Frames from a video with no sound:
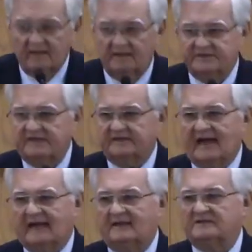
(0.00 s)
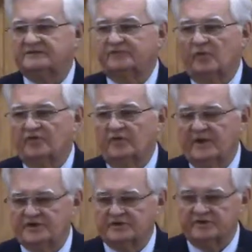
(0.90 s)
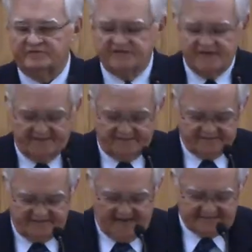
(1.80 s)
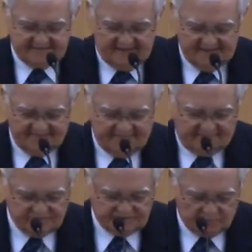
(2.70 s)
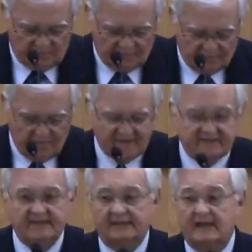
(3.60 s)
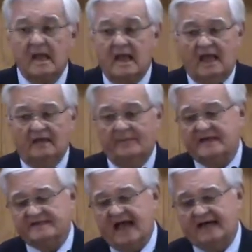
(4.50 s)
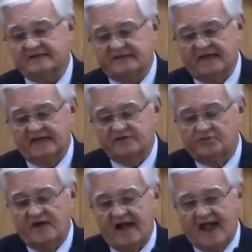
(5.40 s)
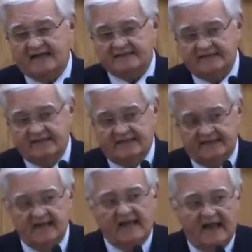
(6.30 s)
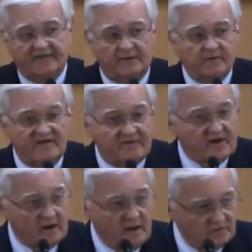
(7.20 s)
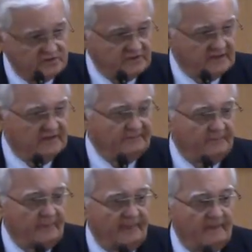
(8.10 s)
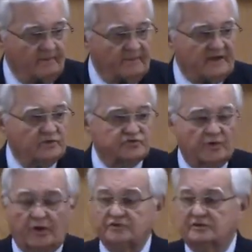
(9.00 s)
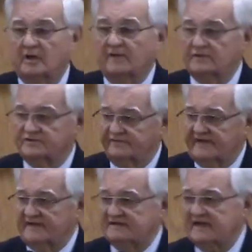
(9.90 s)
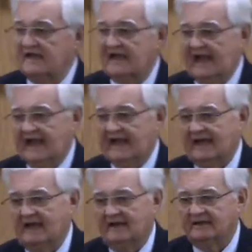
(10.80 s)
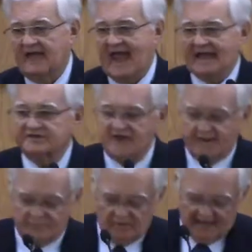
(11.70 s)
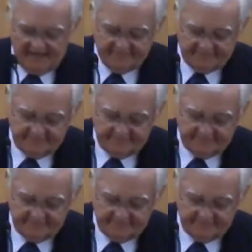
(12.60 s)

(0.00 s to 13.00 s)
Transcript: Gentiles for the remission of sins, Acts 11, verses 1 through 18. And the best I can say is read Acts 10 and then read very closely Peter's rehearsal of those events in uh, Acts chapter 11.